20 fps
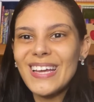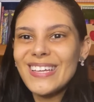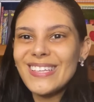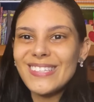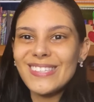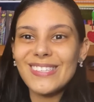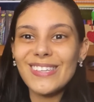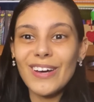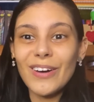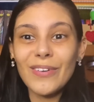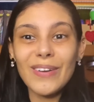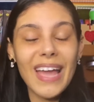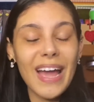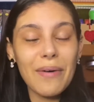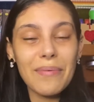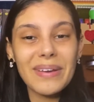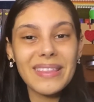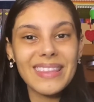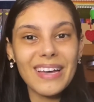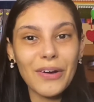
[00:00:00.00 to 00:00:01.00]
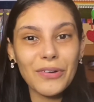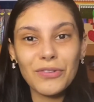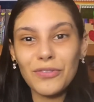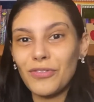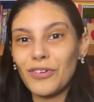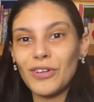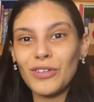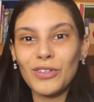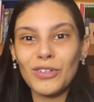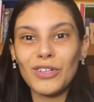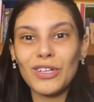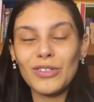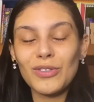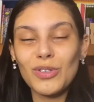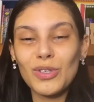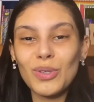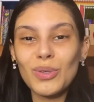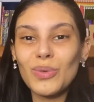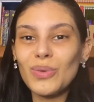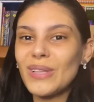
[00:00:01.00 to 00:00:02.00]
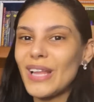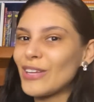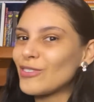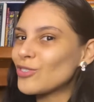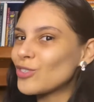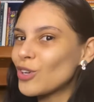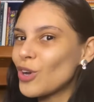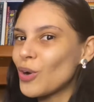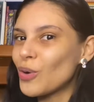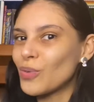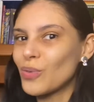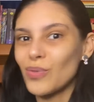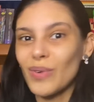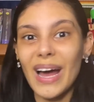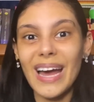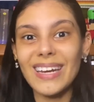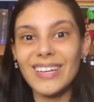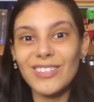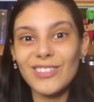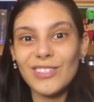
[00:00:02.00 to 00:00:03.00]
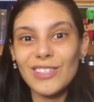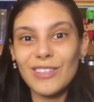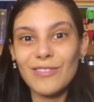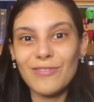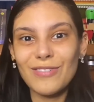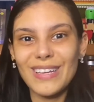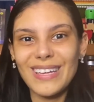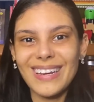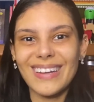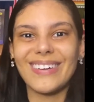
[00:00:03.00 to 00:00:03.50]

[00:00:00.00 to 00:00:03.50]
So yeah, without further ado, let's go right into the video.